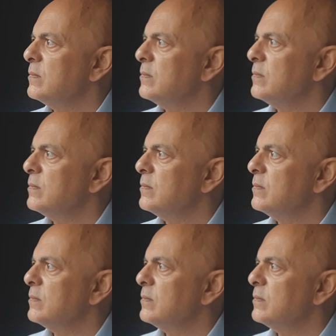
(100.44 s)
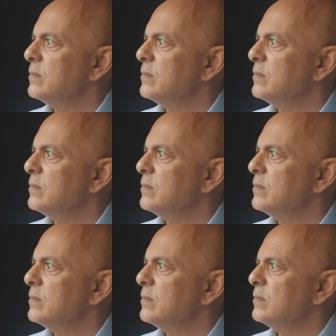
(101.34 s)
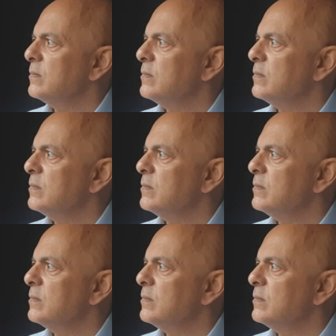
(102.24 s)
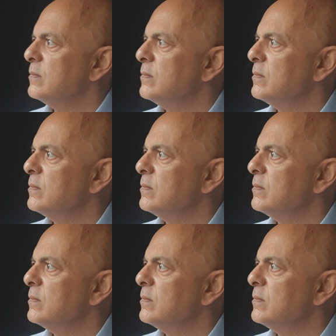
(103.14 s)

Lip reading: This is a still picture; no speech is visible.